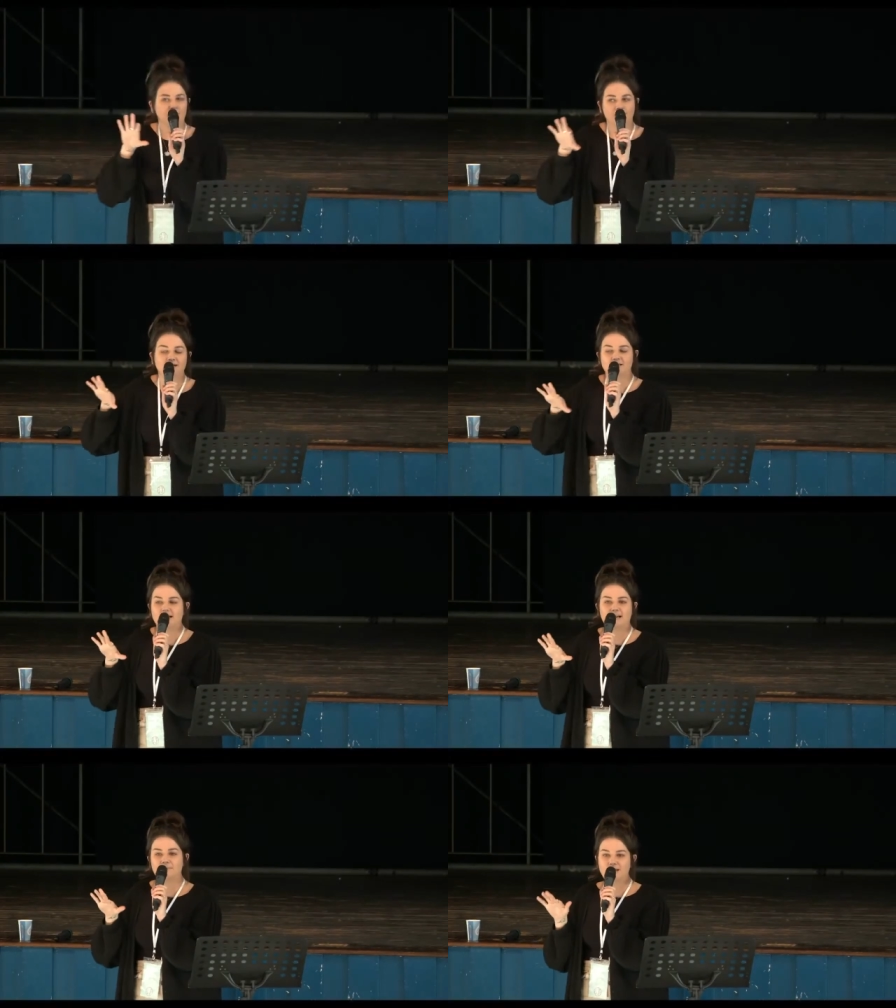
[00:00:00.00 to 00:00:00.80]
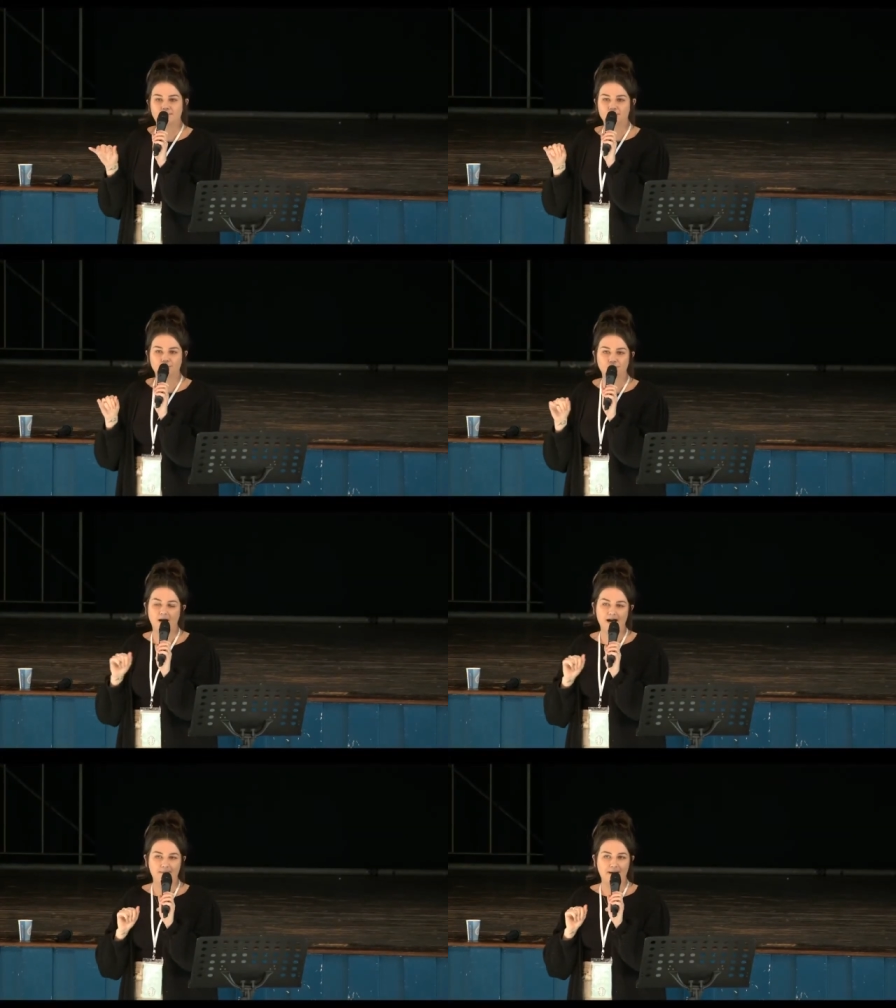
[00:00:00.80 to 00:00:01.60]
threatening people
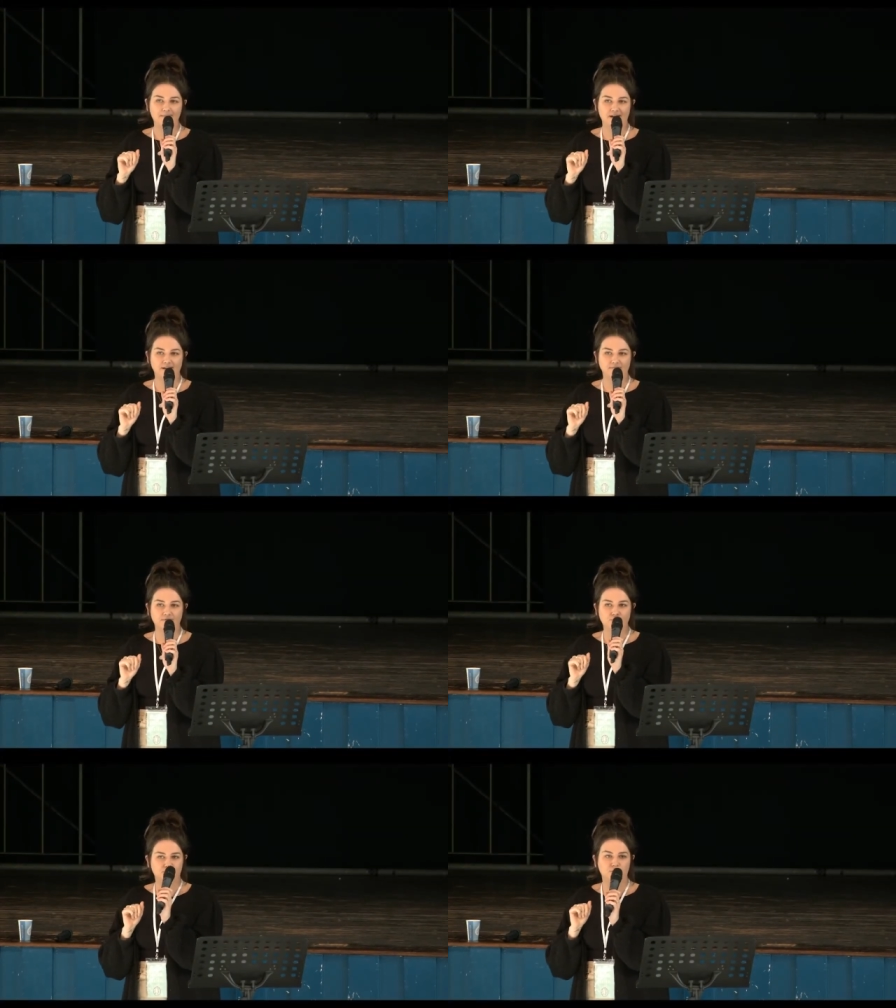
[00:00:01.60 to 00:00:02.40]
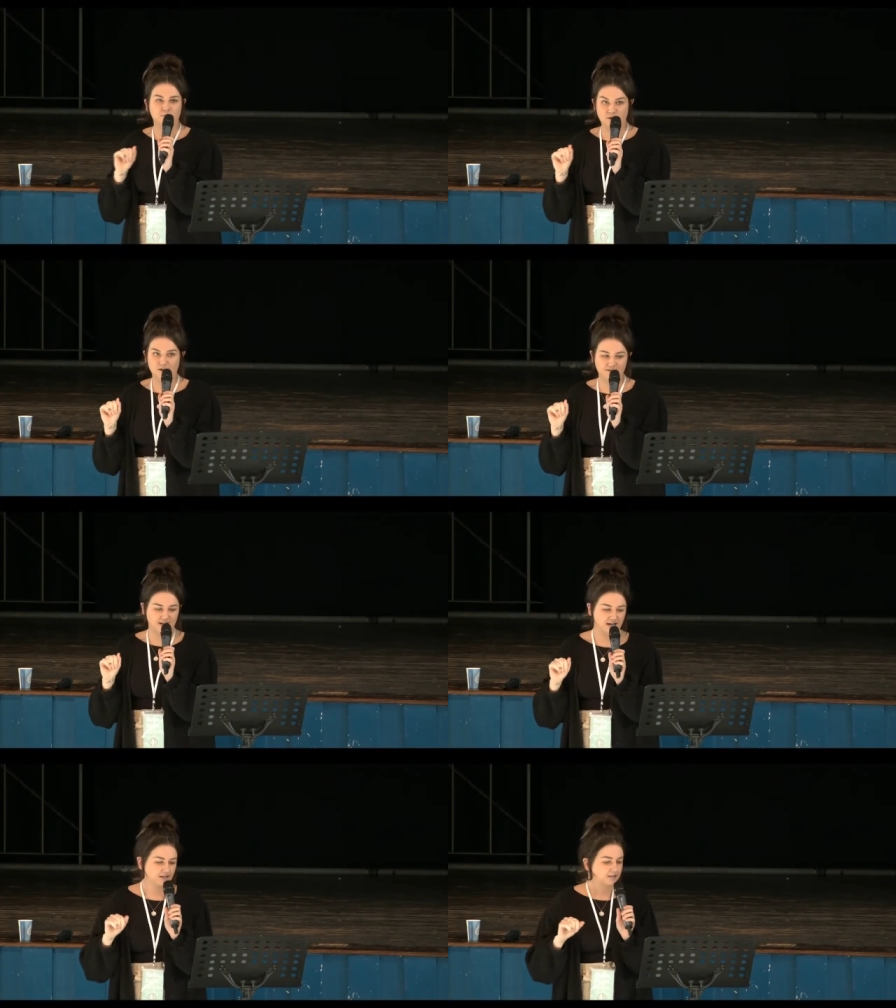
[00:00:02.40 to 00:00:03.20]
um, and being super, super
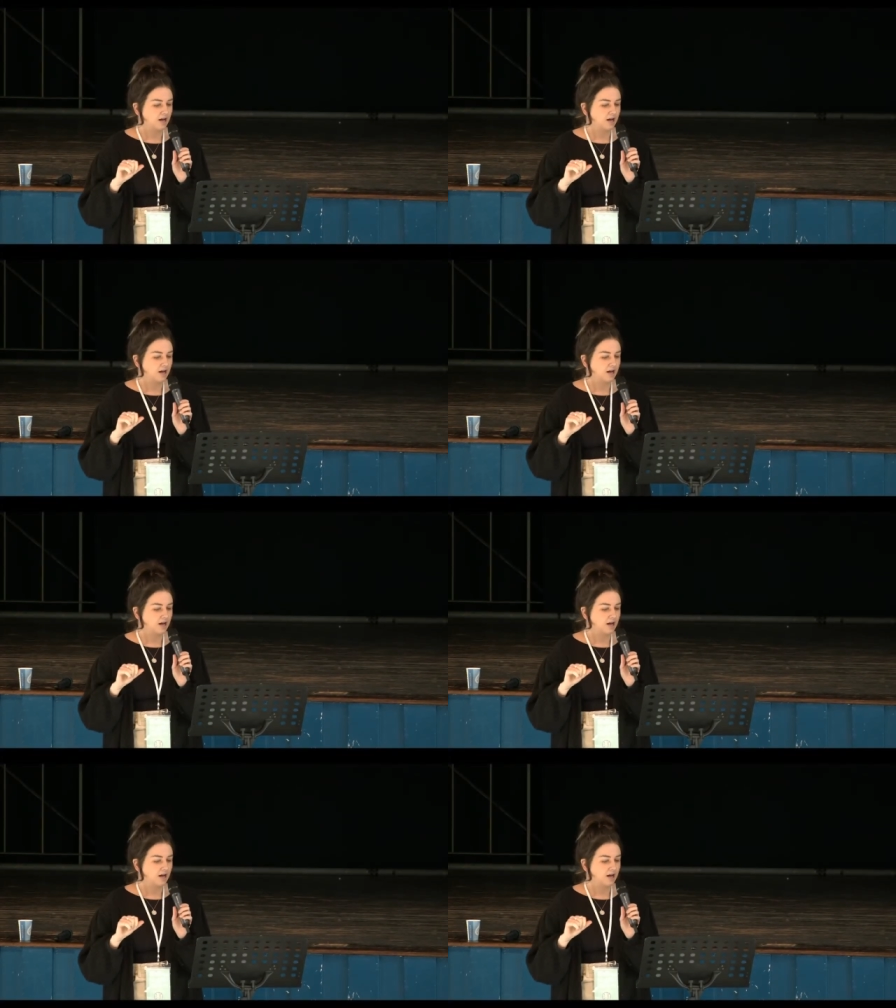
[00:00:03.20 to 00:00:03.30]
nasty.